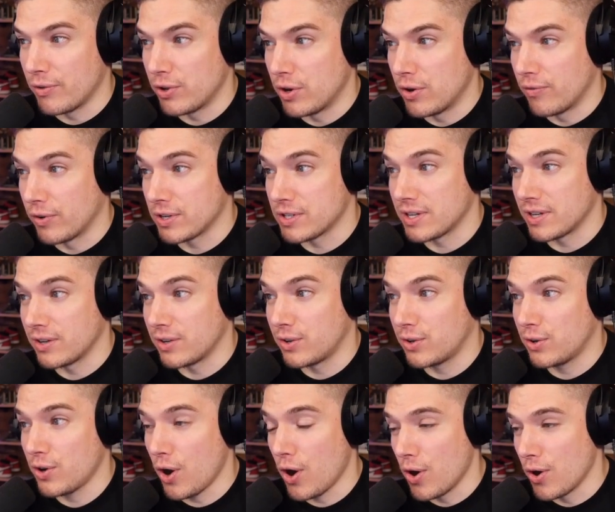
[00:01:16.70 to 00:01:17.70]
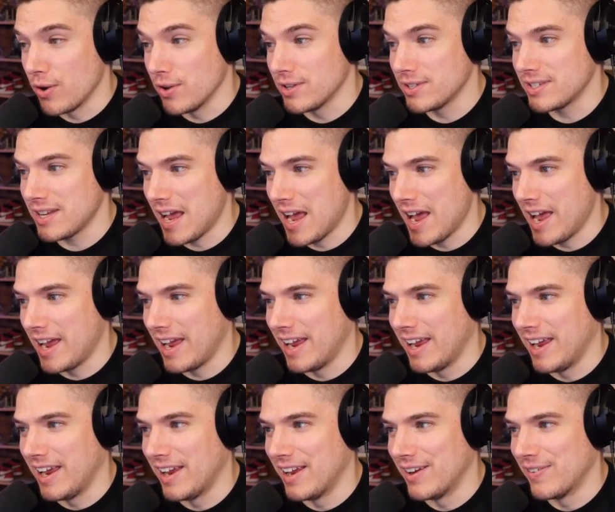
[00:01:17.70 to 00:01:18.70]
Universe, and Girls.
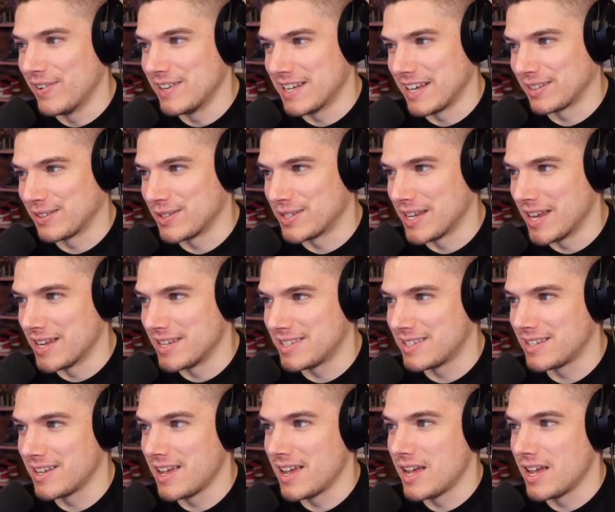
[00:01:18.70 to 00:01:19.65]
Hey, we take those hits.